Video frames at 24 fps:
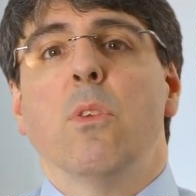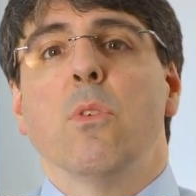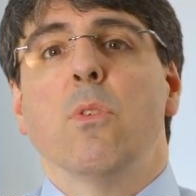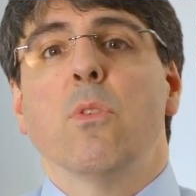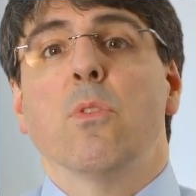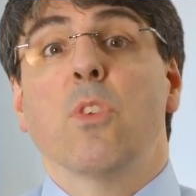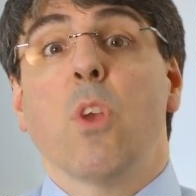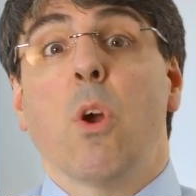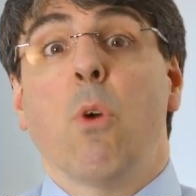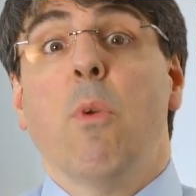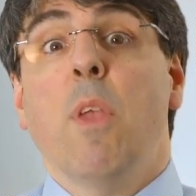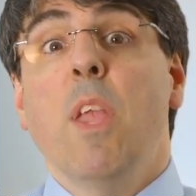
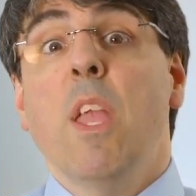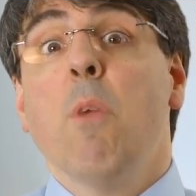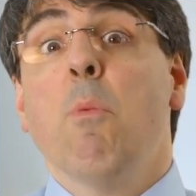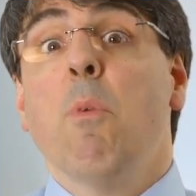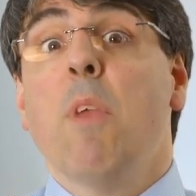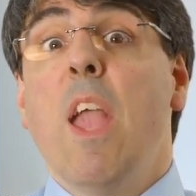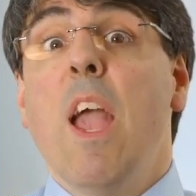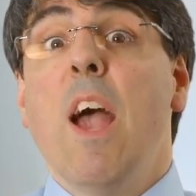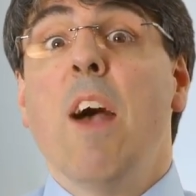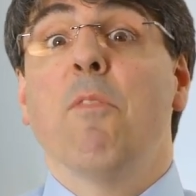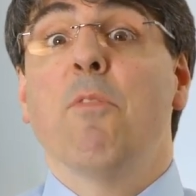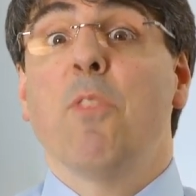So here
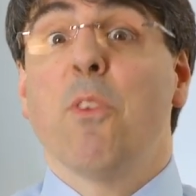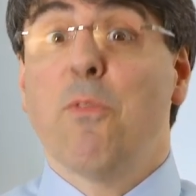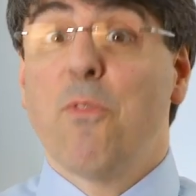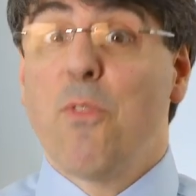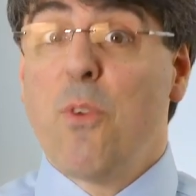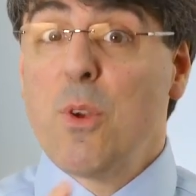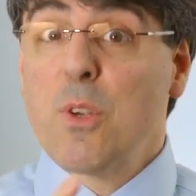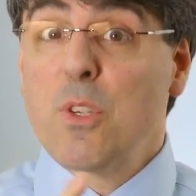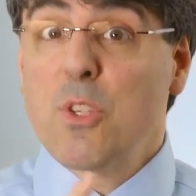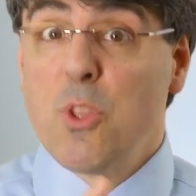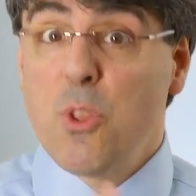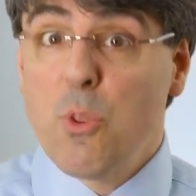we have the
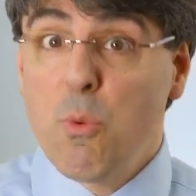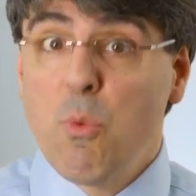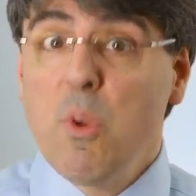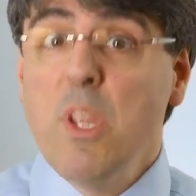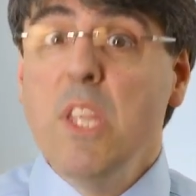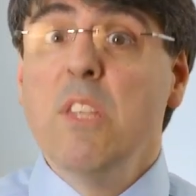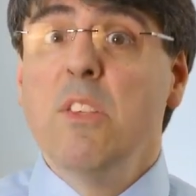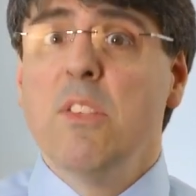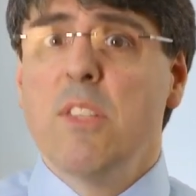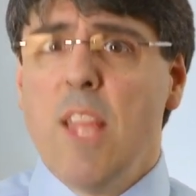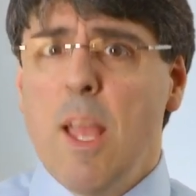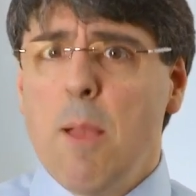first
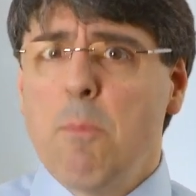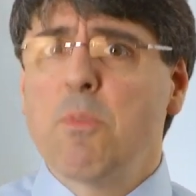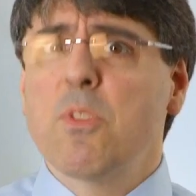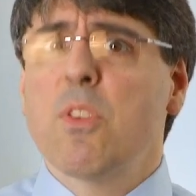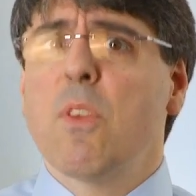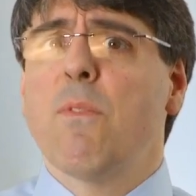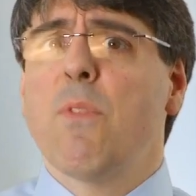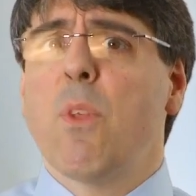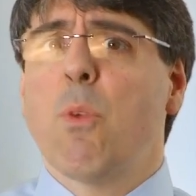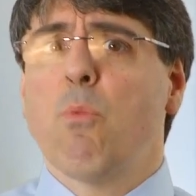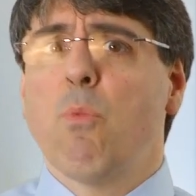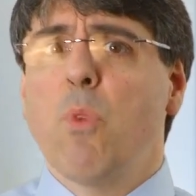three steps
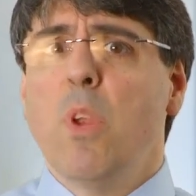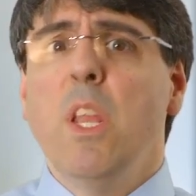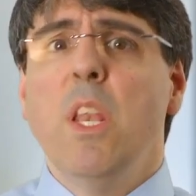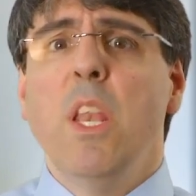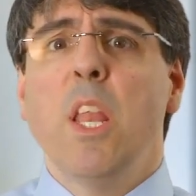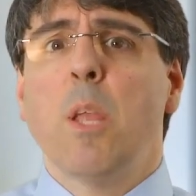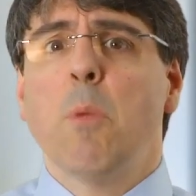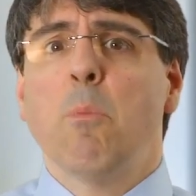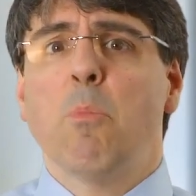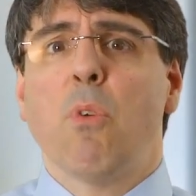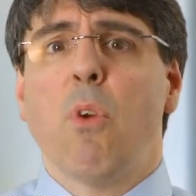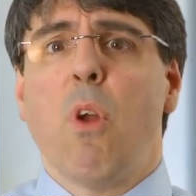of the
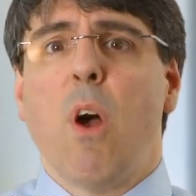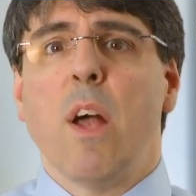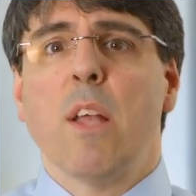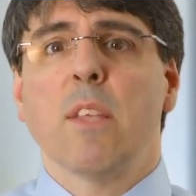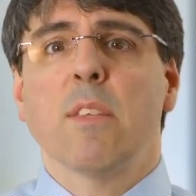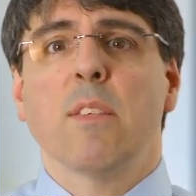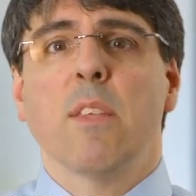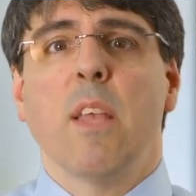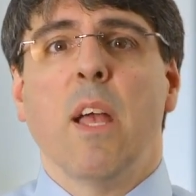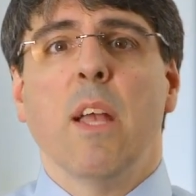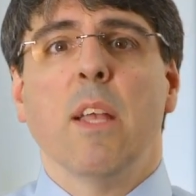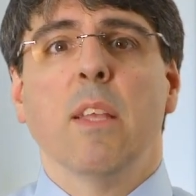reading
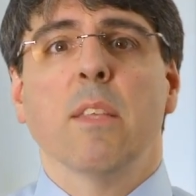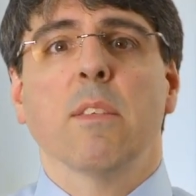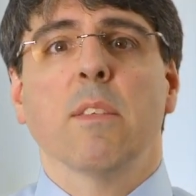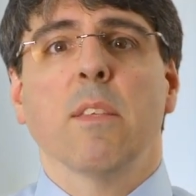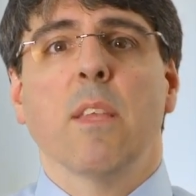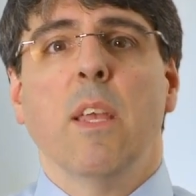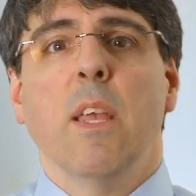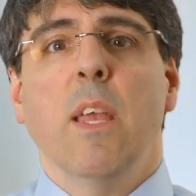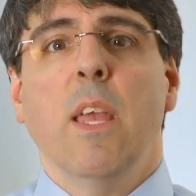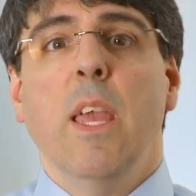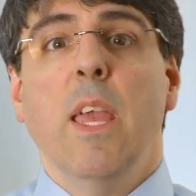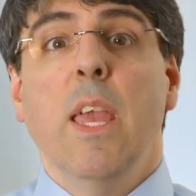
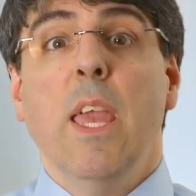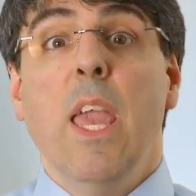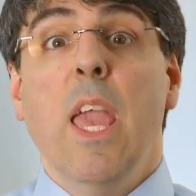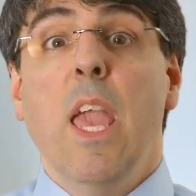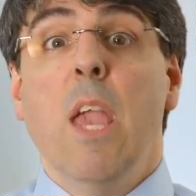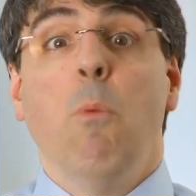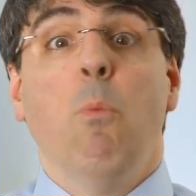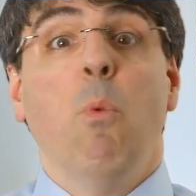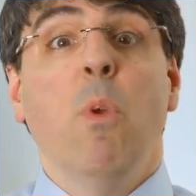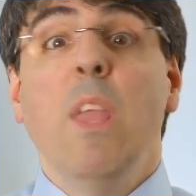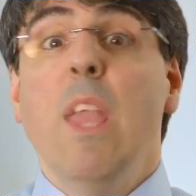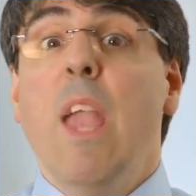process,
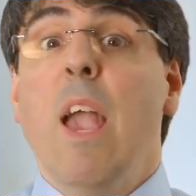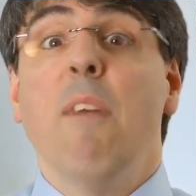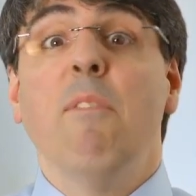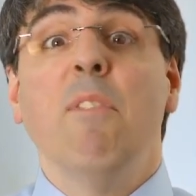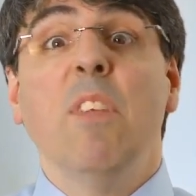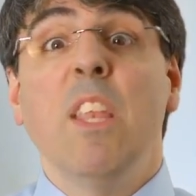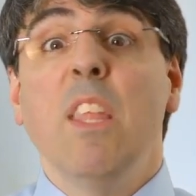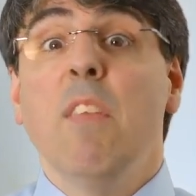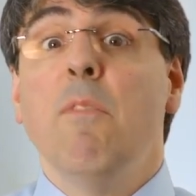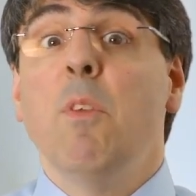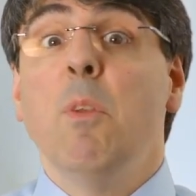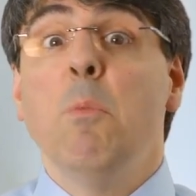and we
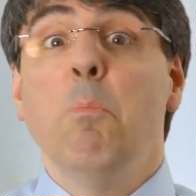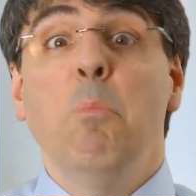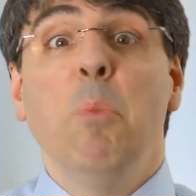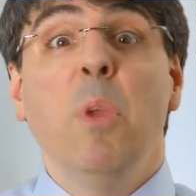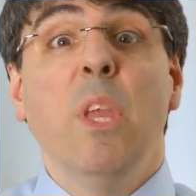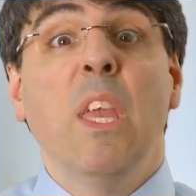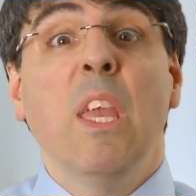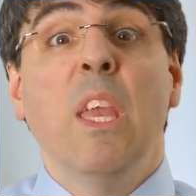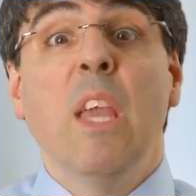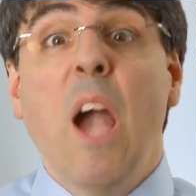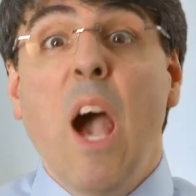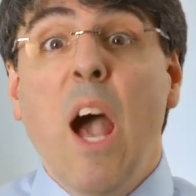haven't even
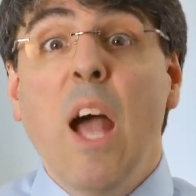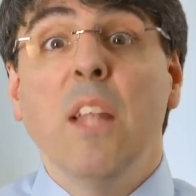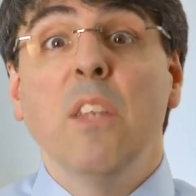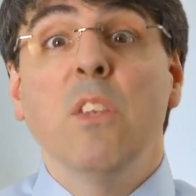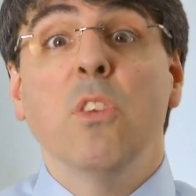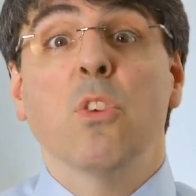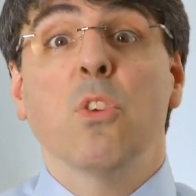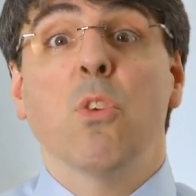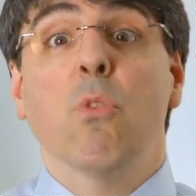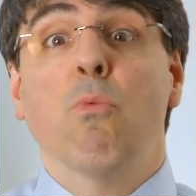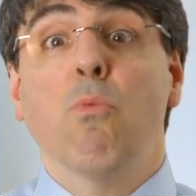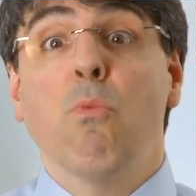
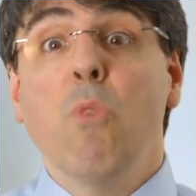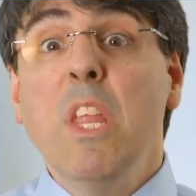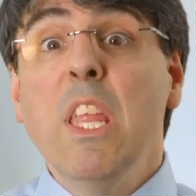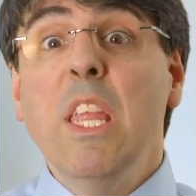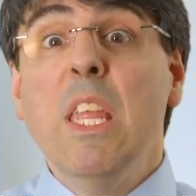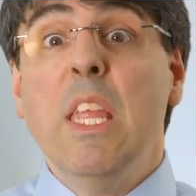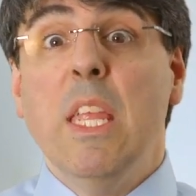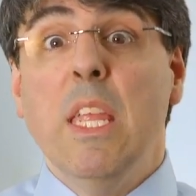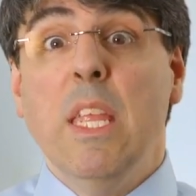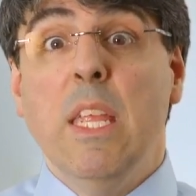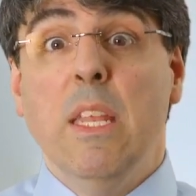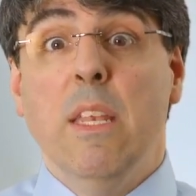begun to
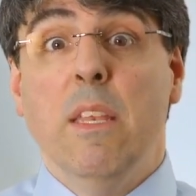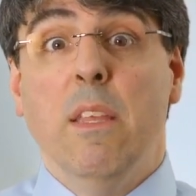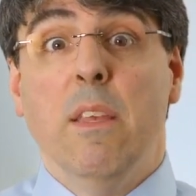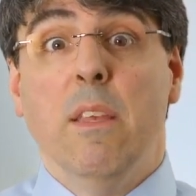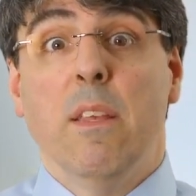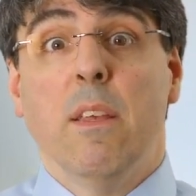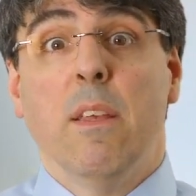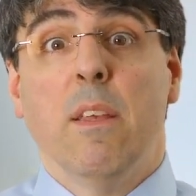read.